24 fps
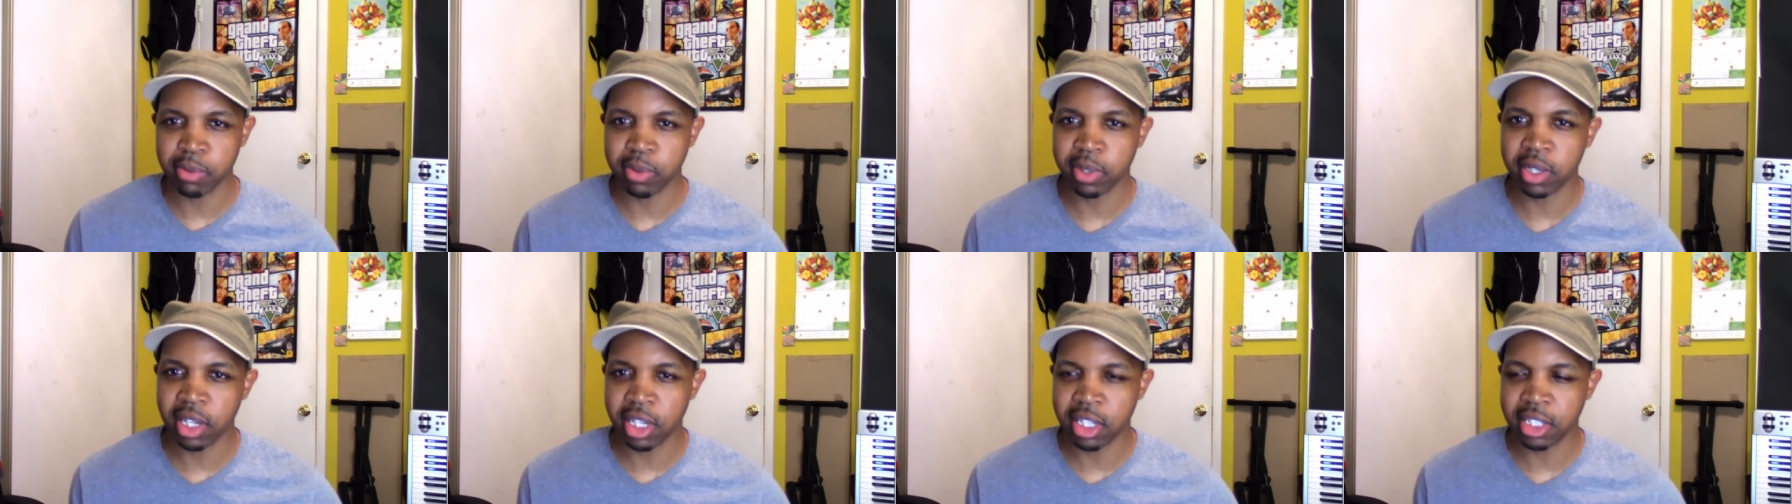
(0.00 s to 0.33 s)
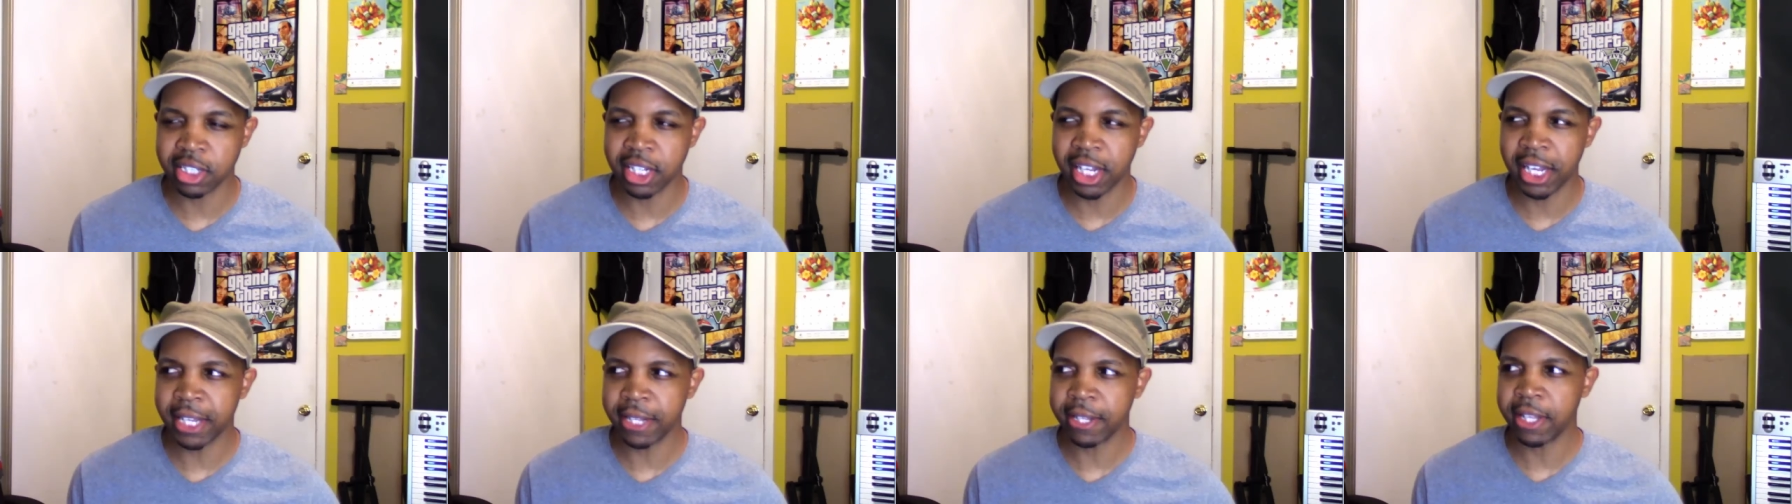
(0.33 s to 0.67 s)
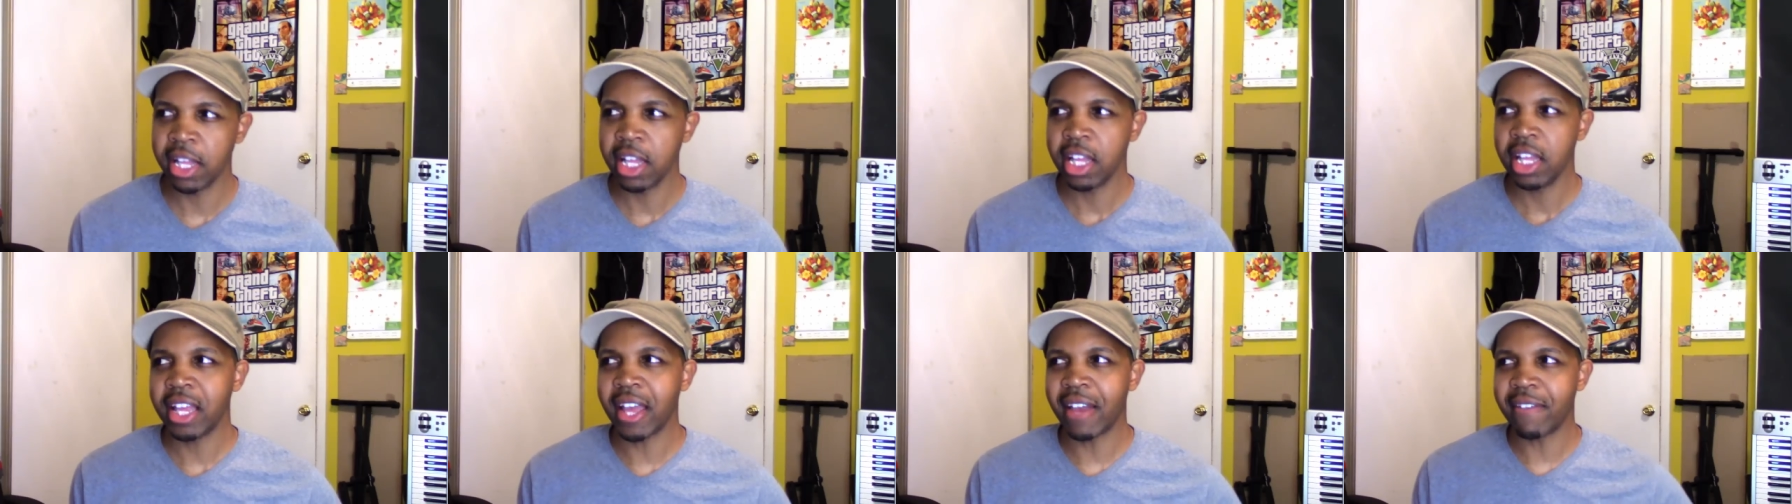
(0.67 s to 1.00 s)
Because like,
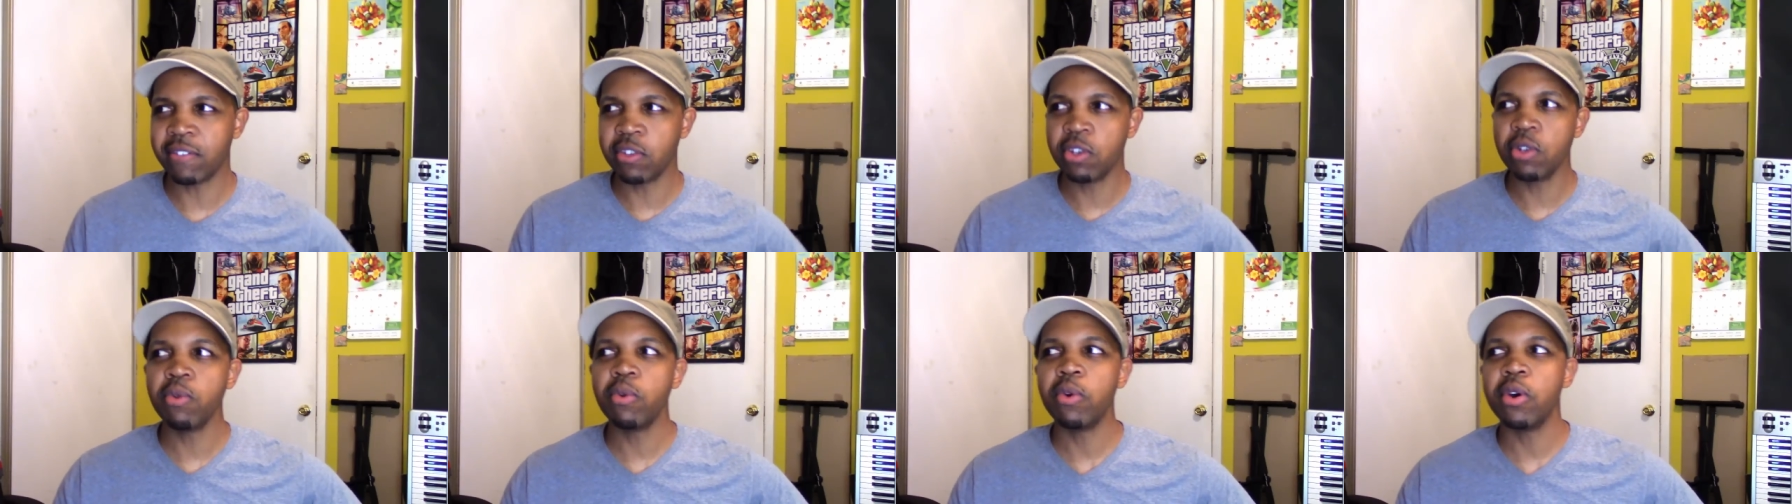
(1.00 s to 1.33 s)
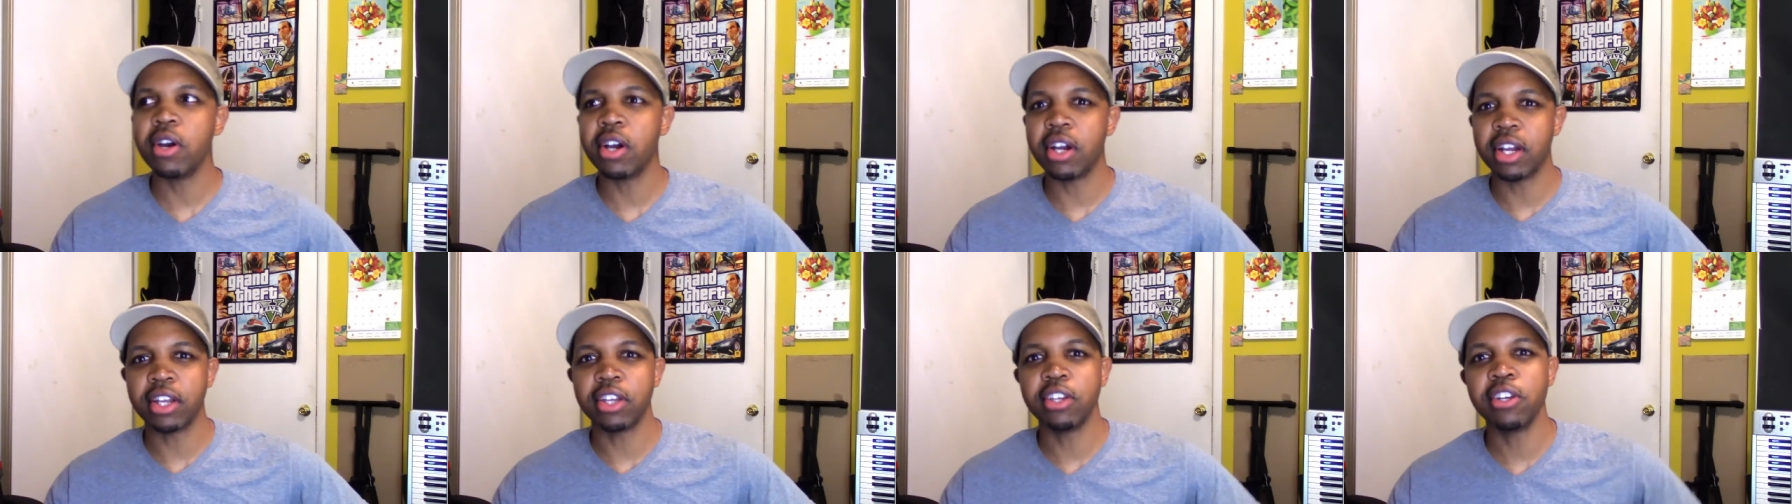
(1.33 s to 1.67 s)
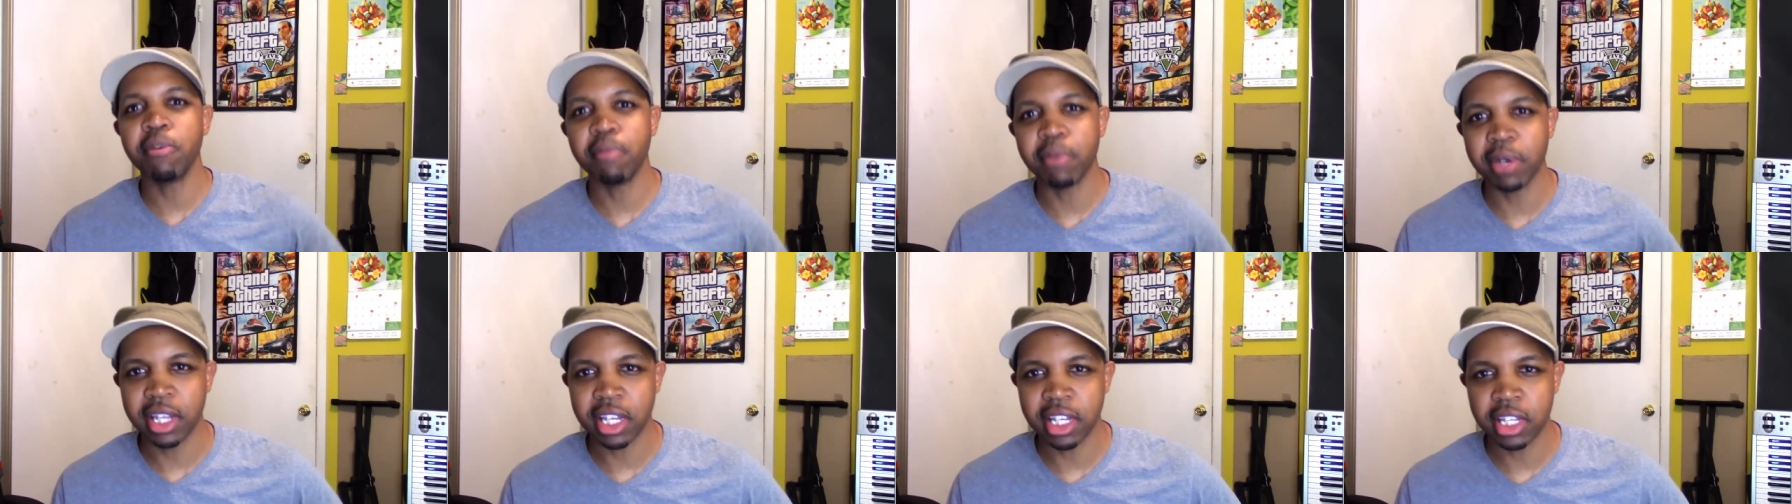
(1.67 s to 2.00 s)
if you were a
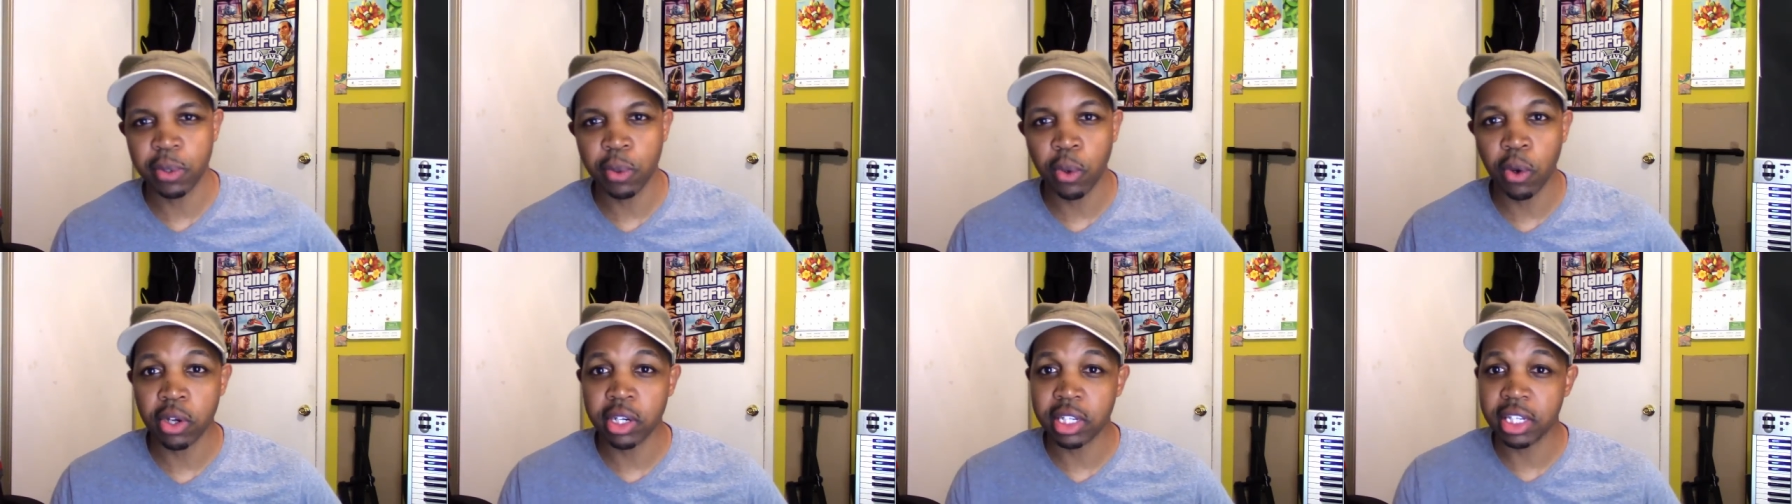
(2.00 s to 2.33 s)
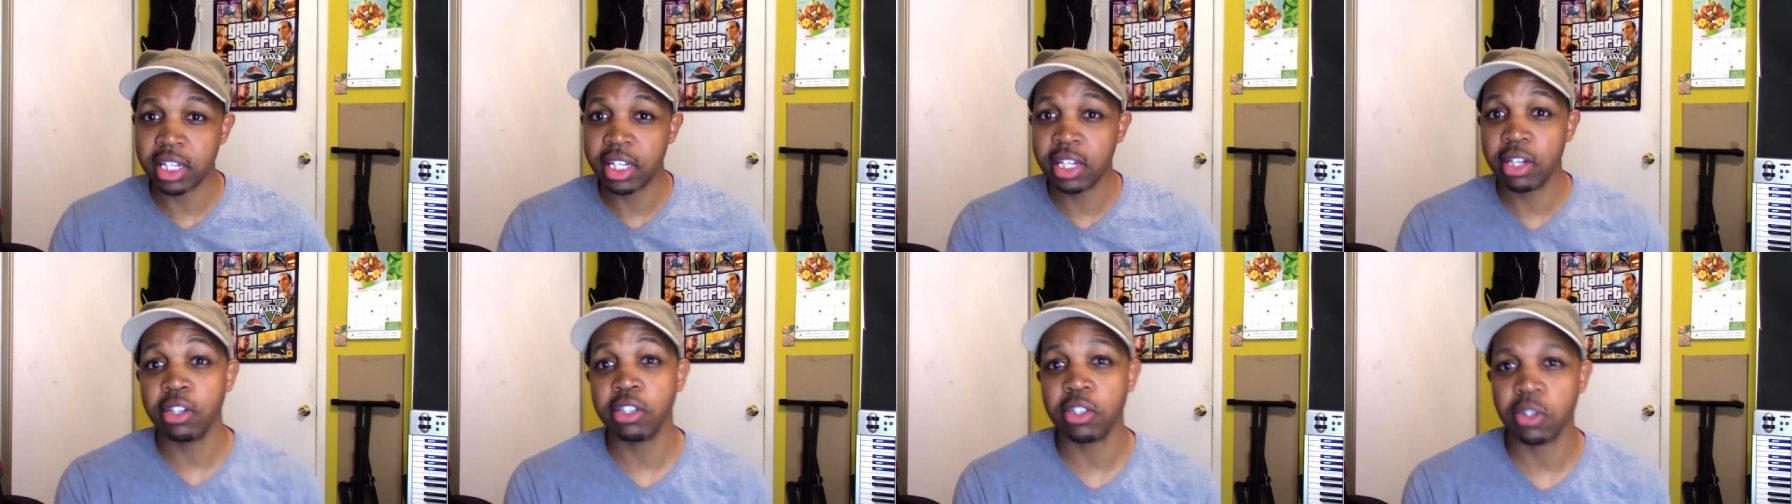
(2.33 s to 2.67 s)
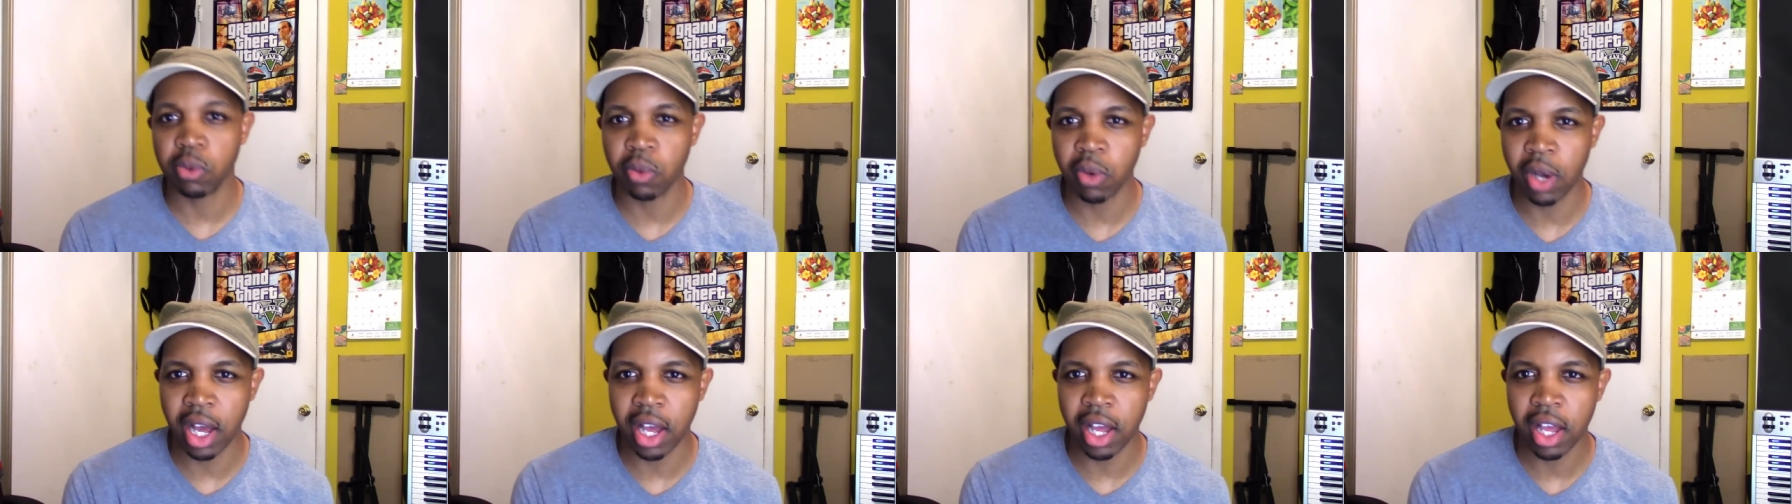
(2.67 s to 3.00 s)
human and you were on the kill
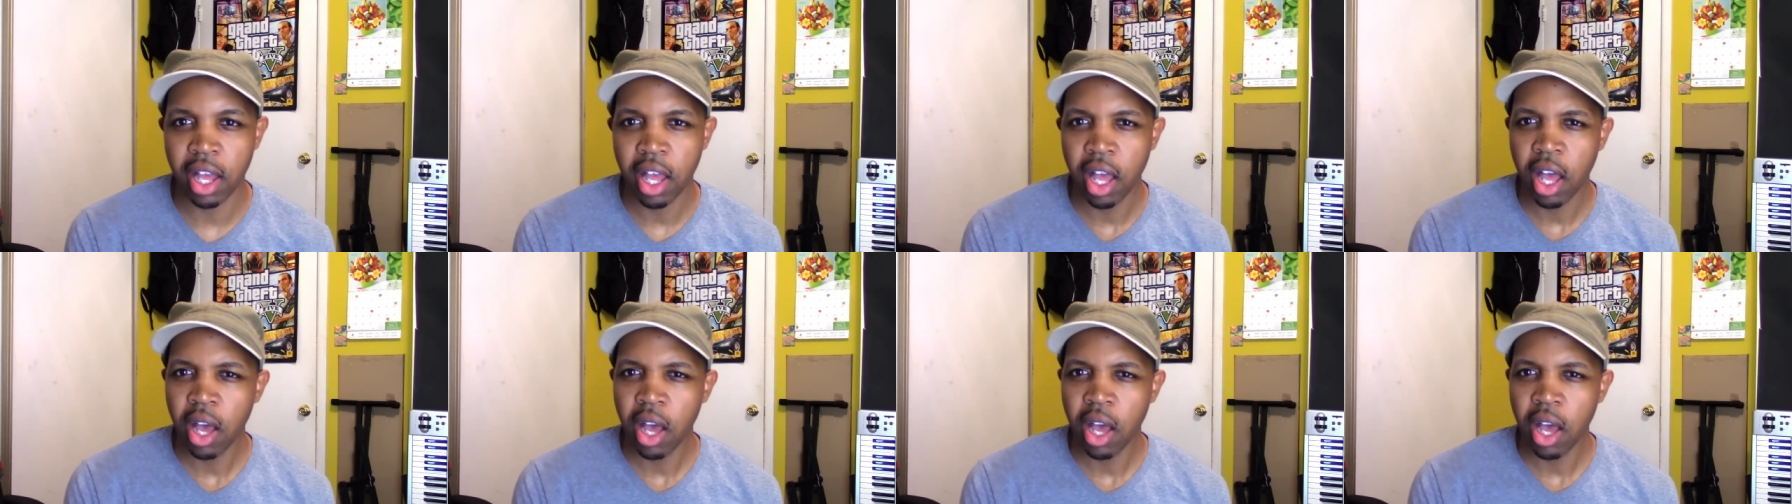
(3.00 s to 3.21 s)
squad,